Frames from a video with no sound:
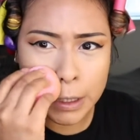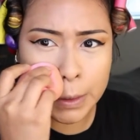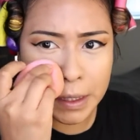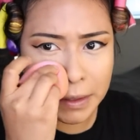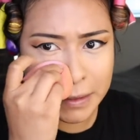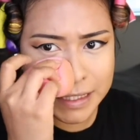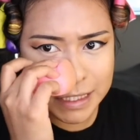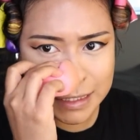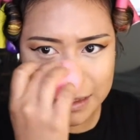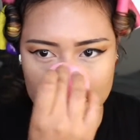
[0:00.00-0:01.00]
you get like
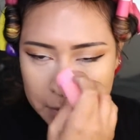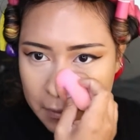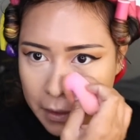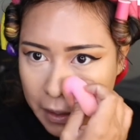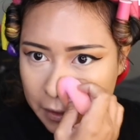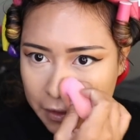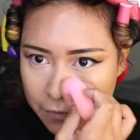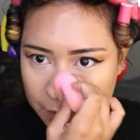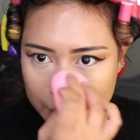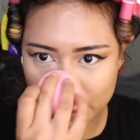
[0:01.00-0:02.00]
6 of them, I think,
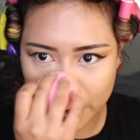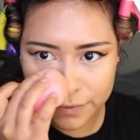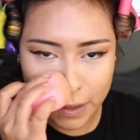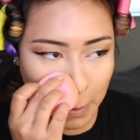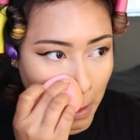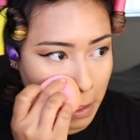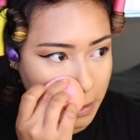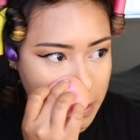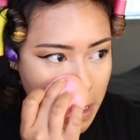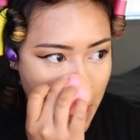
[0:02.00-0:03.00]
for like $12.